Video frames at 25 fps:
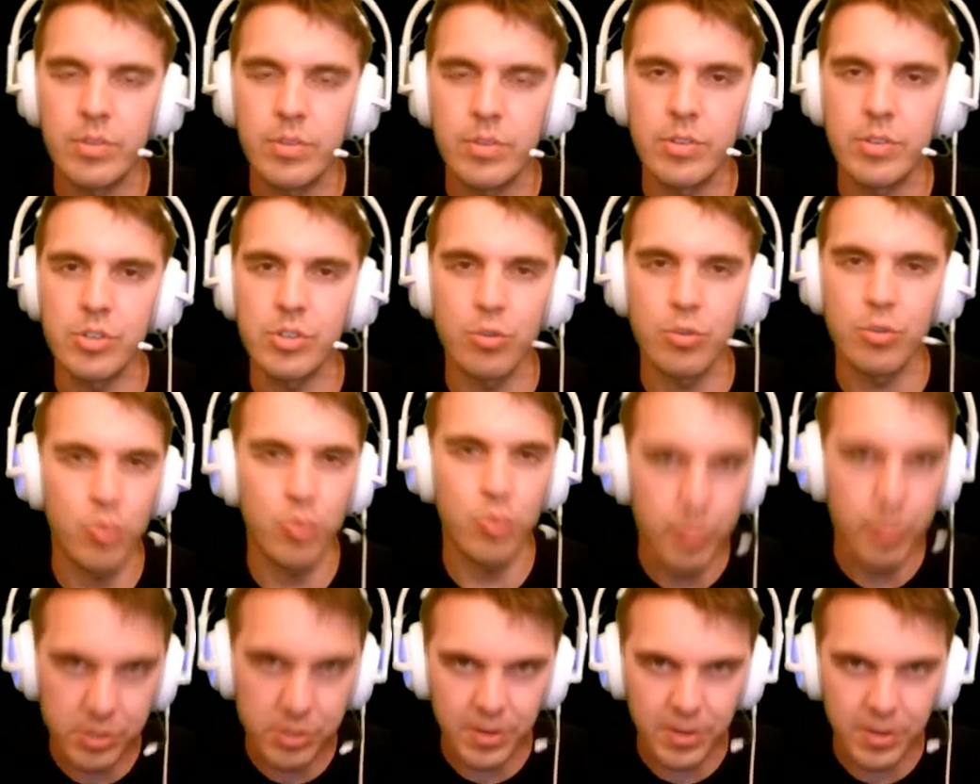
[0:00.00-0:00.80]
So
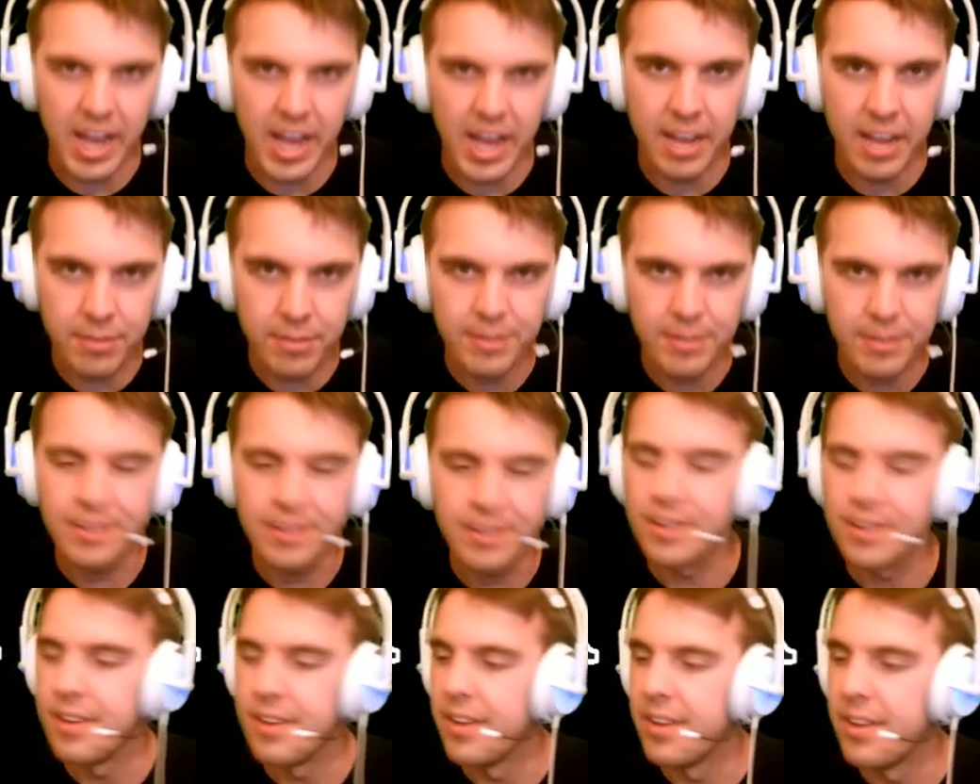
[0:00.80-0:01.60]
group is 5.
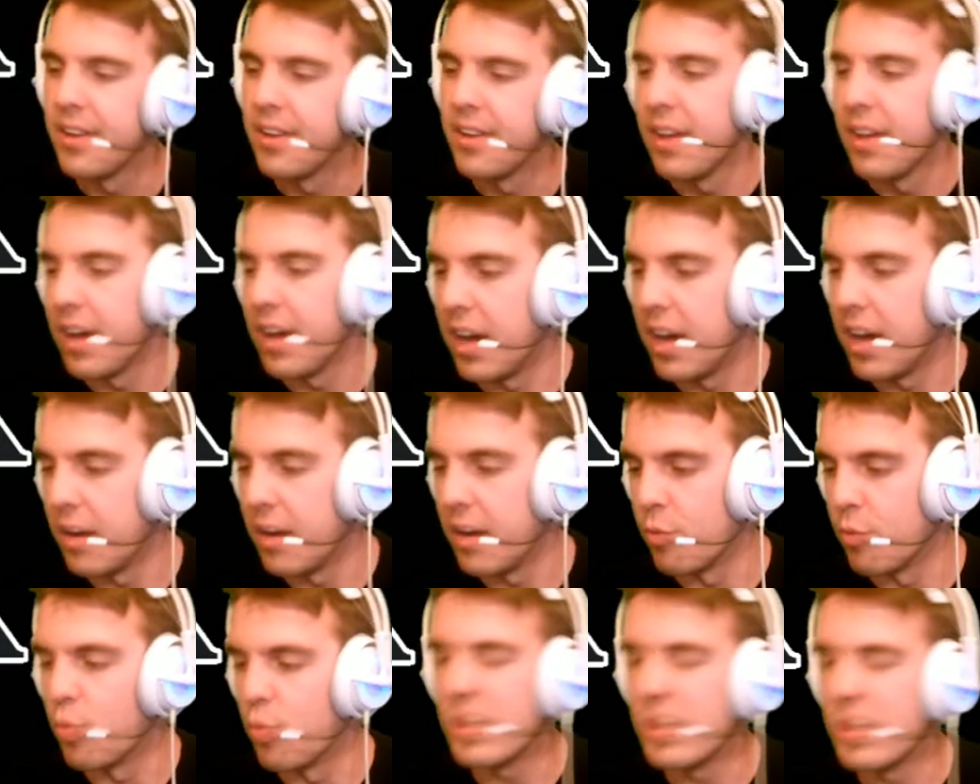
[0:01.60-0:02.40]

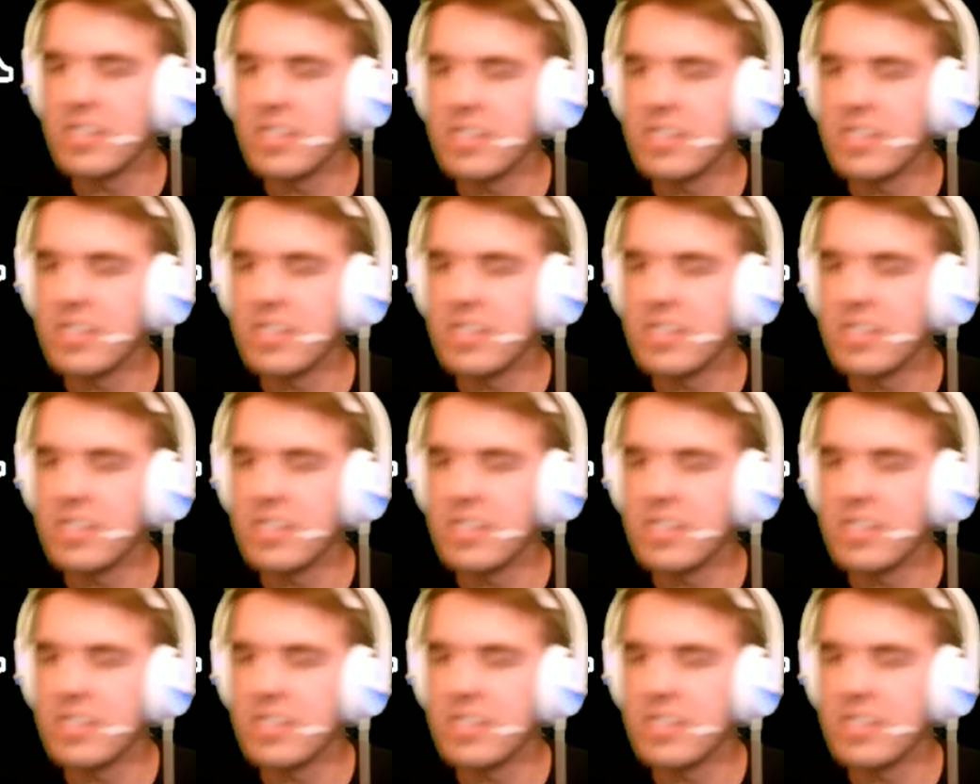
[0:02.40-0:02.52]
When